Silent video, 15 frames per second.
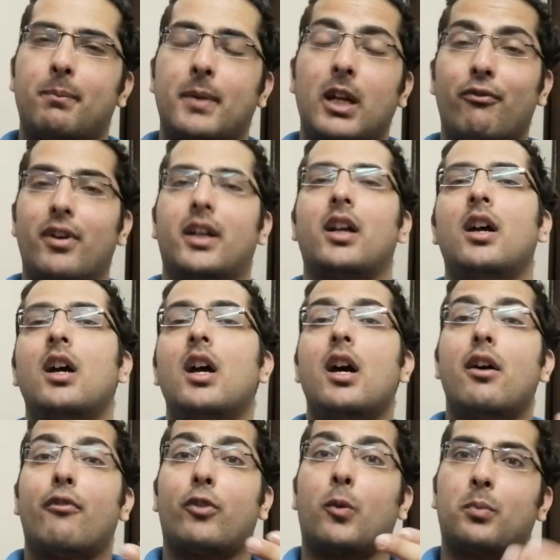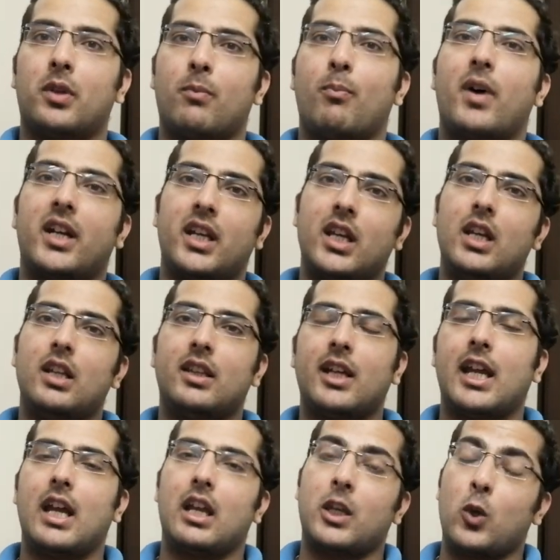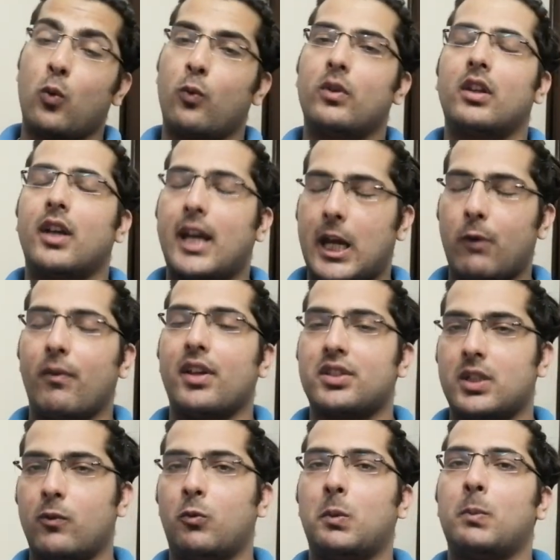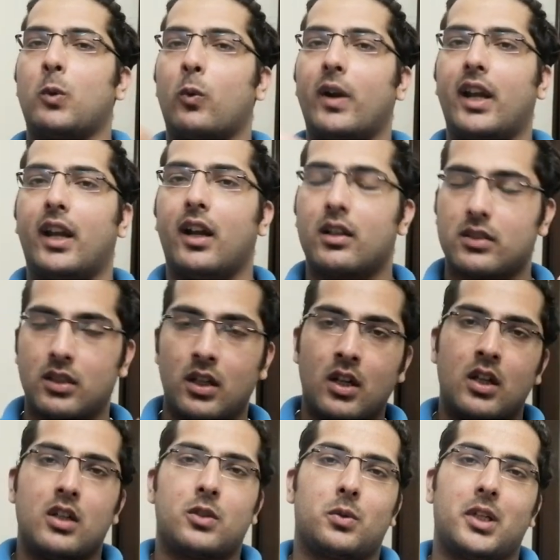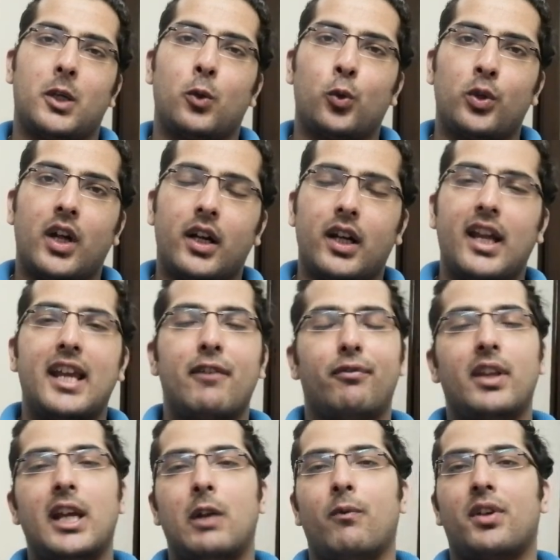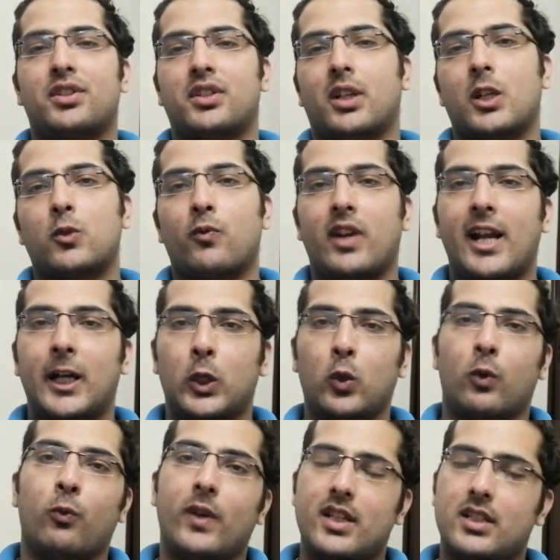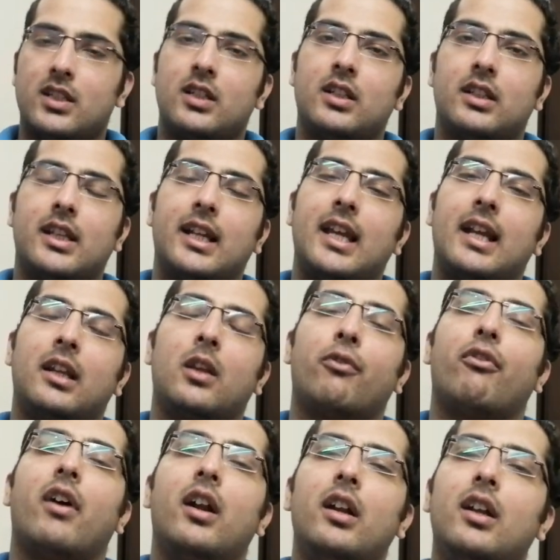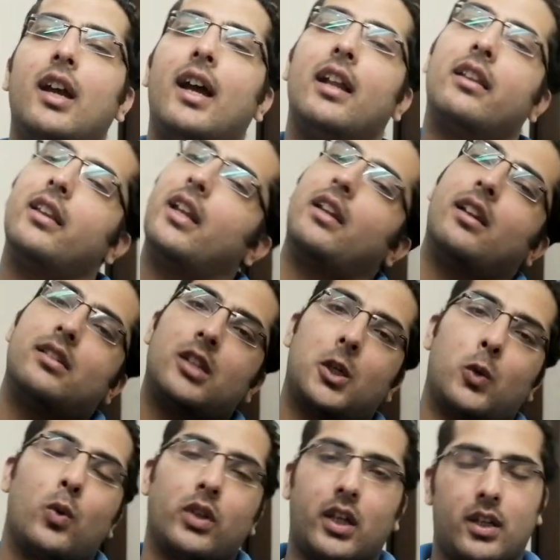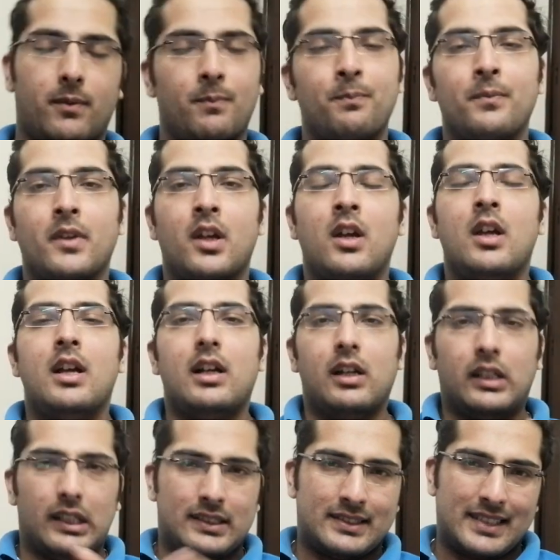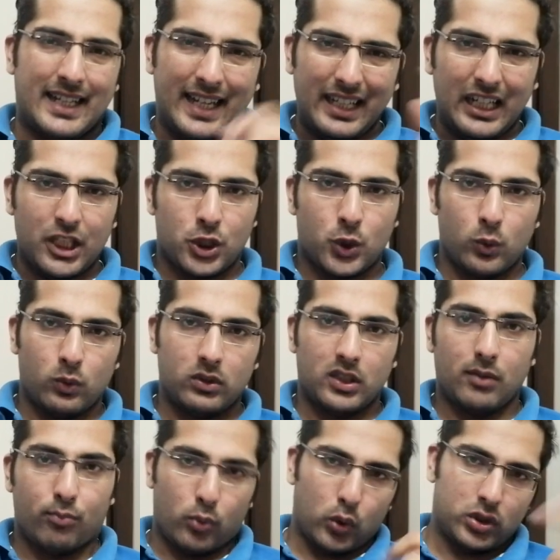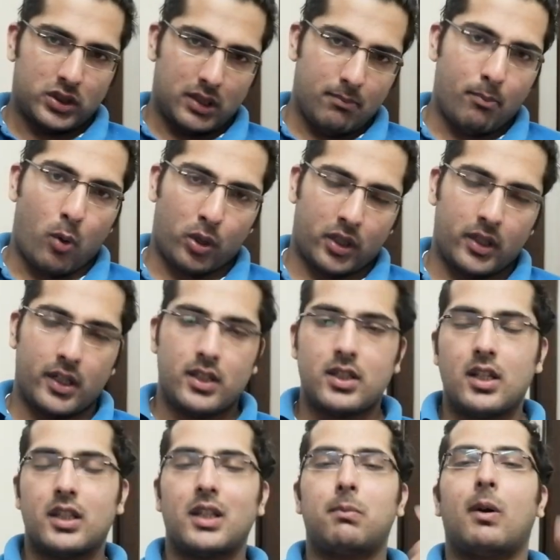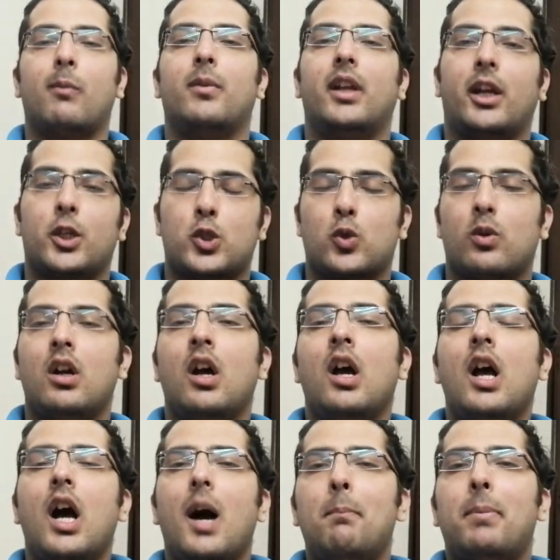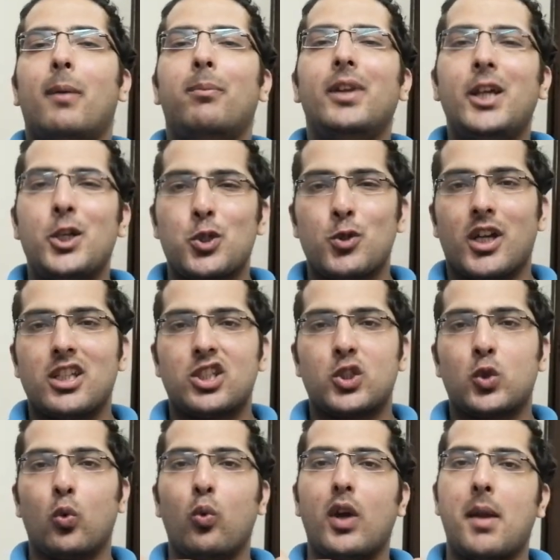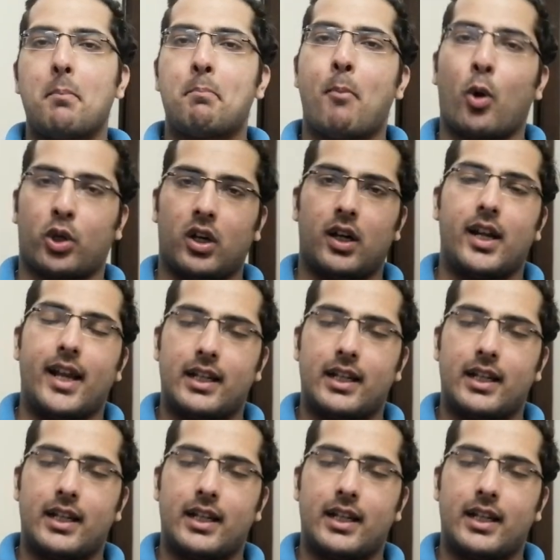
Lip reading: benefit from the money that the investor will be providing us. So they do that. If the investor is willing to invest, they get the fund and then they start working. The second issue, the most important, is the public issue. A public issue has two important